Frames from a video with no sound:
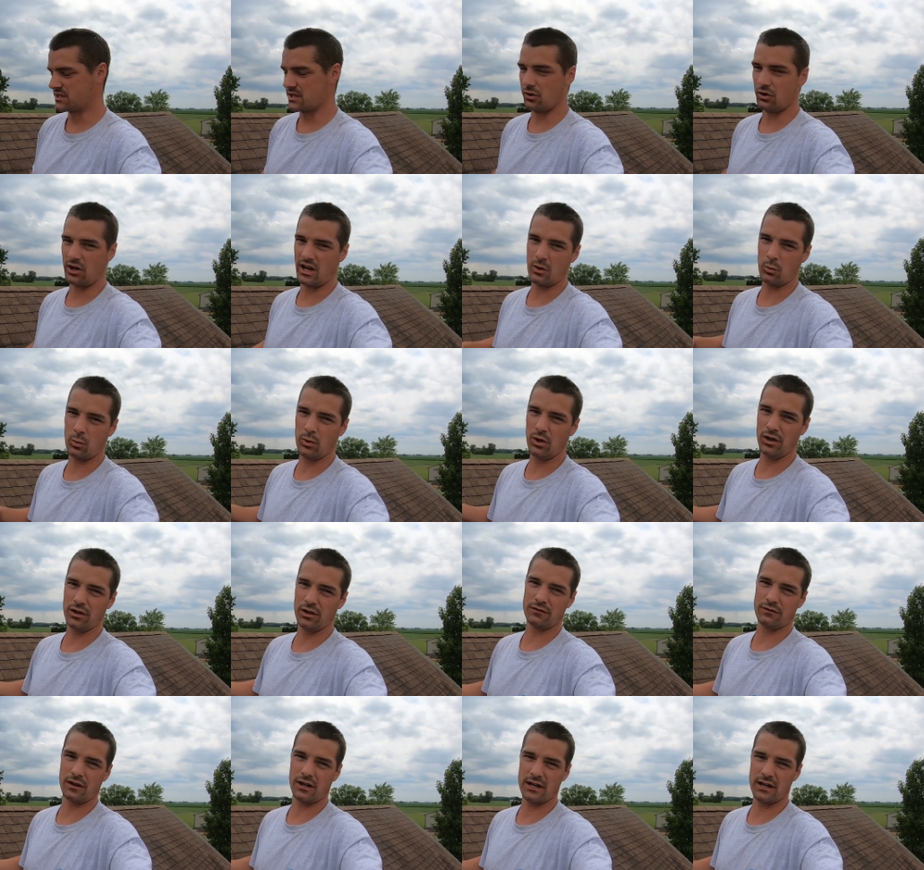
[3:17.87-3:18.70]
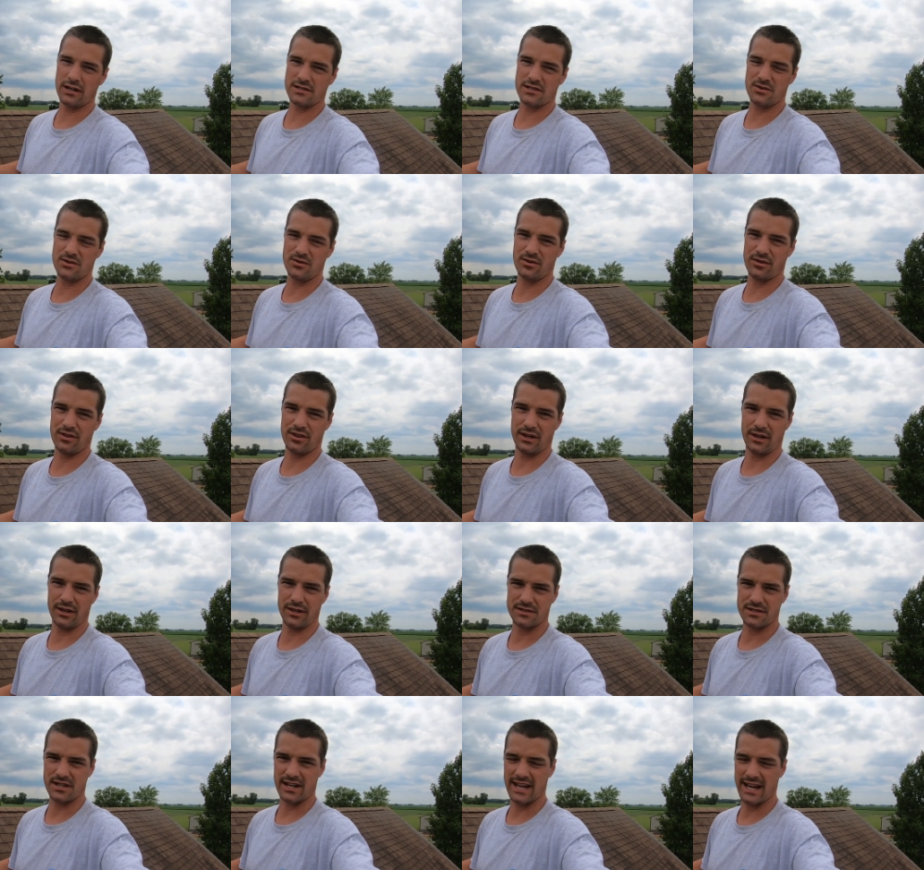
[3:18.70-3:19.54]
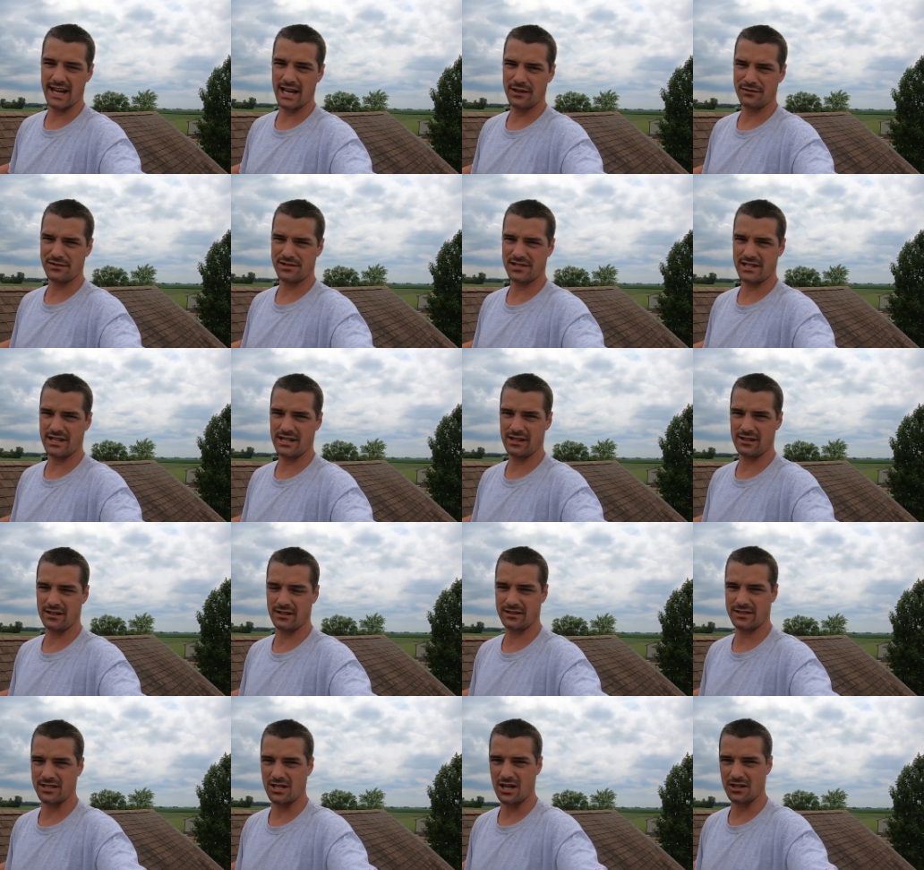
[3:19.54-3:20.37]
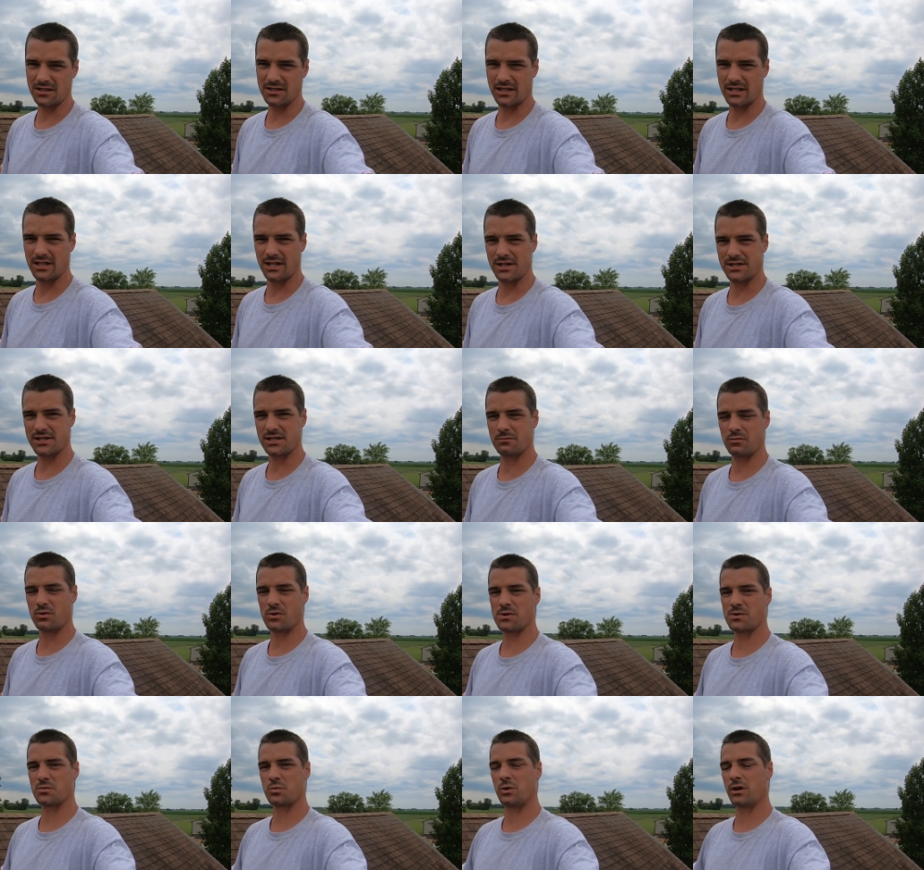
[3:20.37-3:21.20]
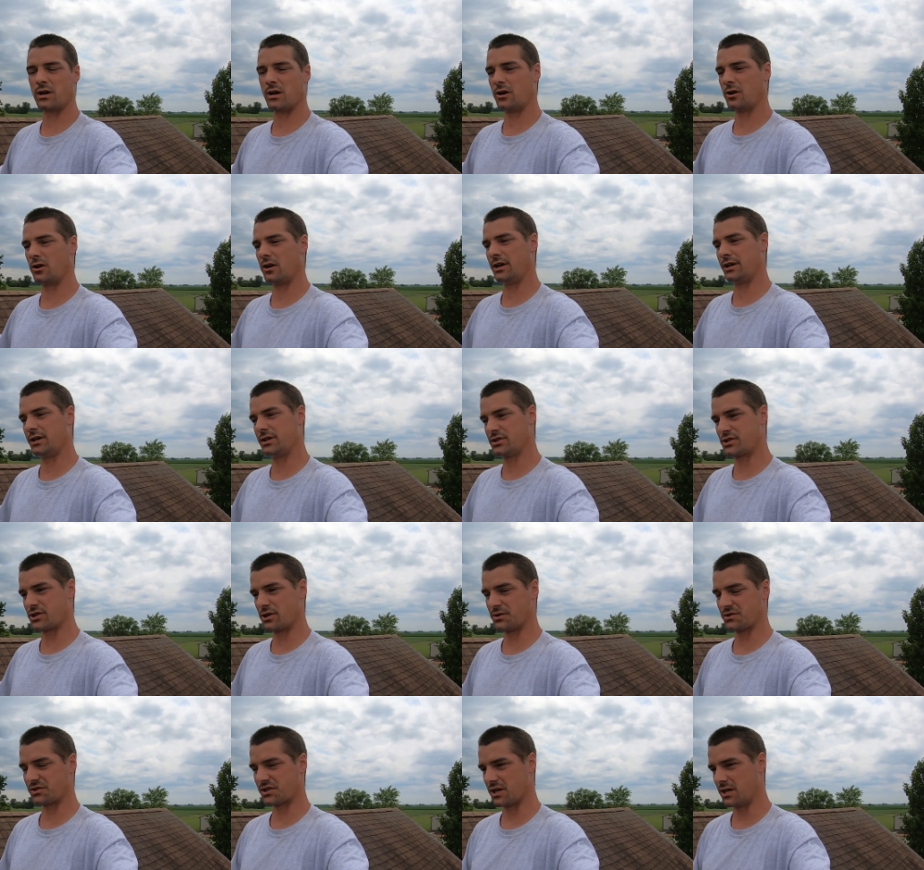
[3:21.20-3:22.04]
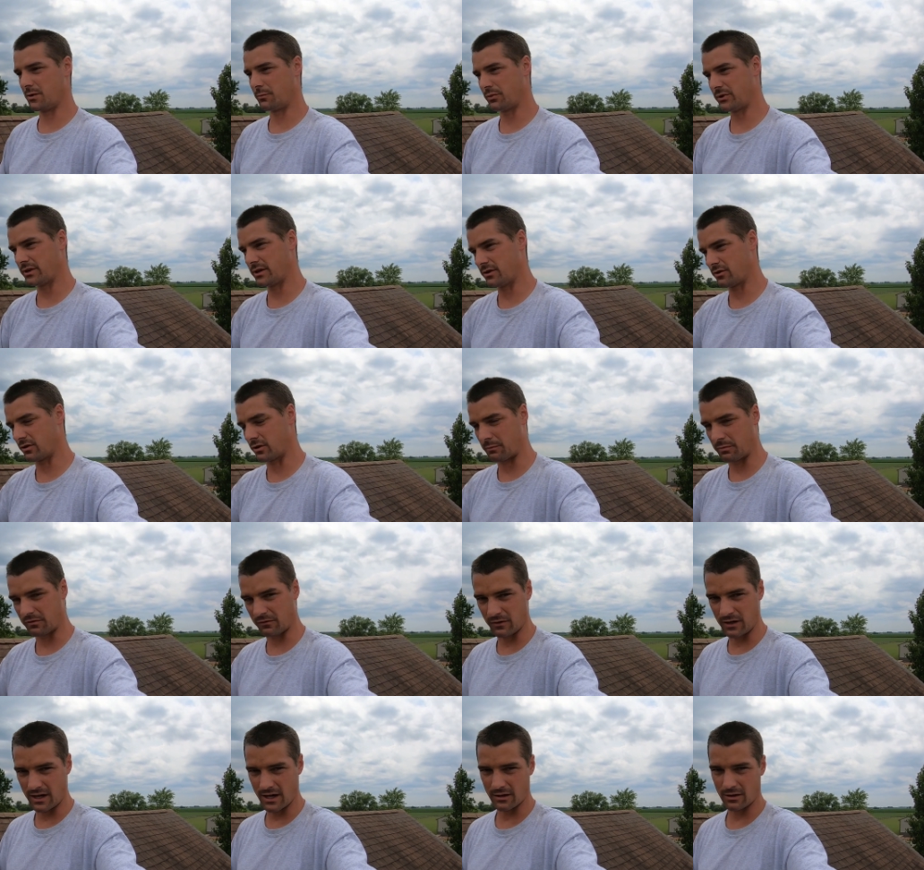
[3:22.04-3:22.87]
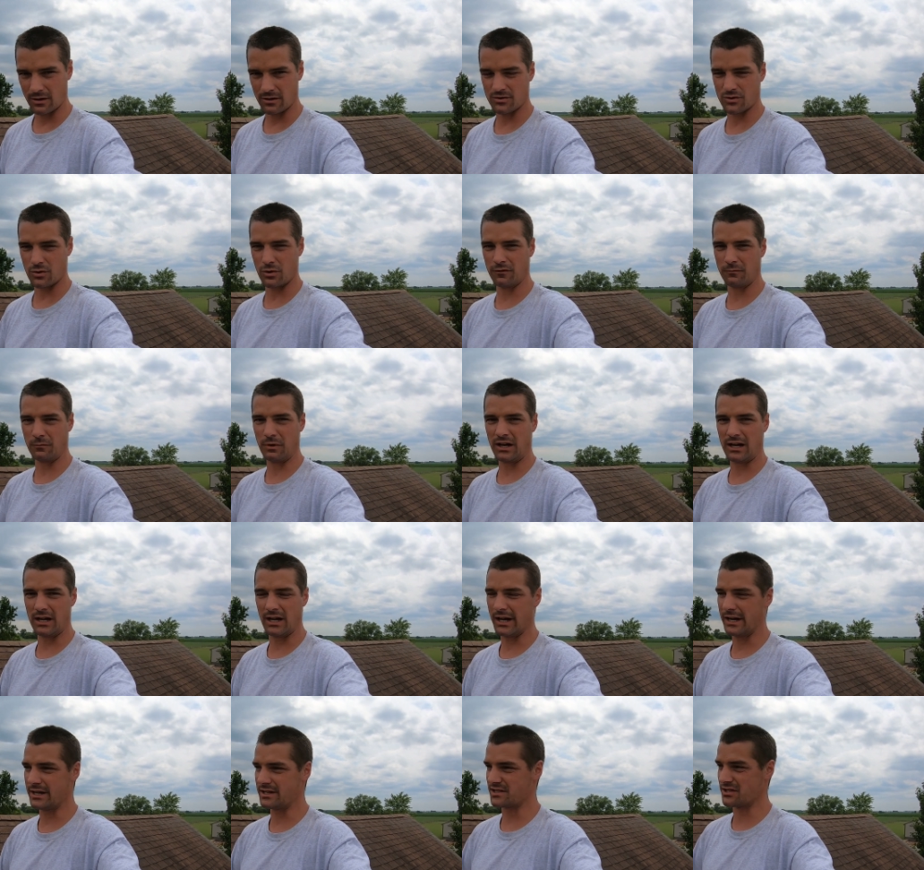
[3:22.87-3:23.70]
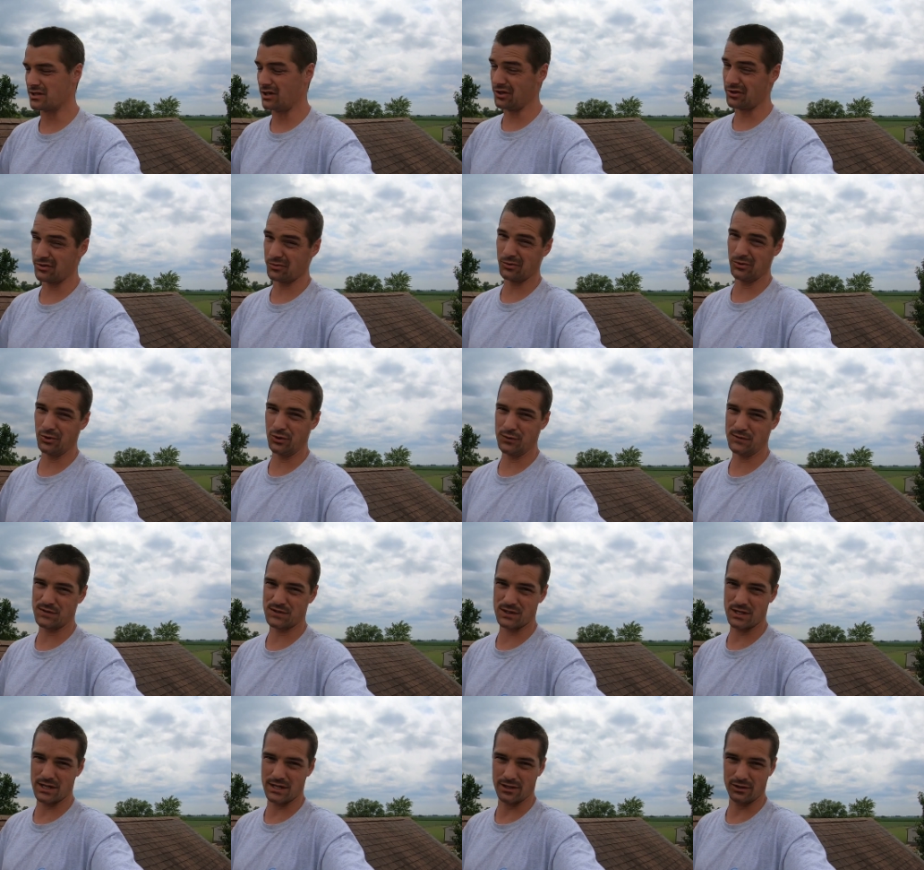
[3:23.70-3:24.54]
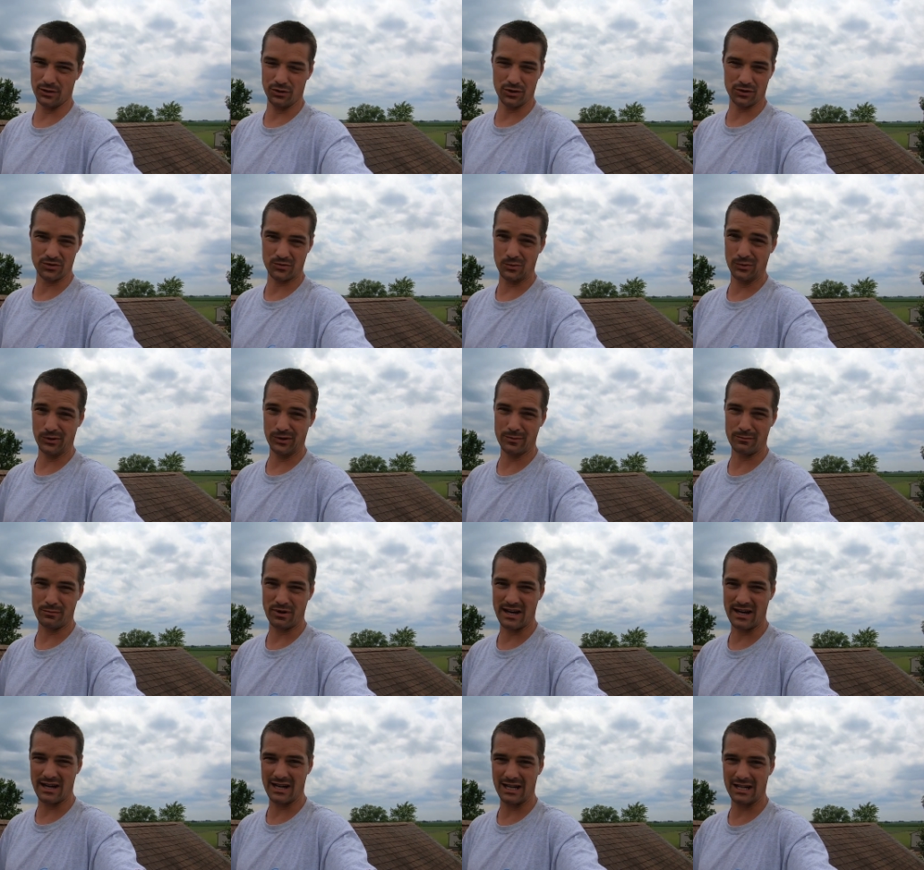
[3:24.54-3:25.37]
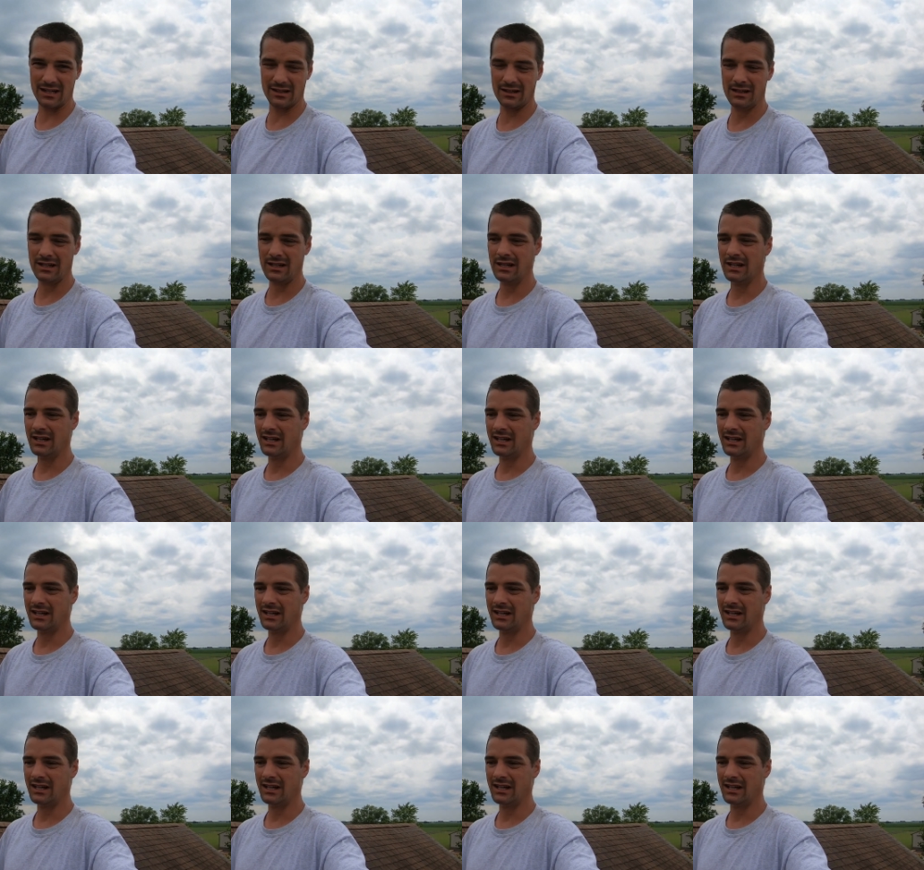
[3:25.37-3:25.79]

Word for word: So I will advise you of this. I have seen and talked to customers where an insurance company, their provider drove by, saw the roof, said it looked really bad,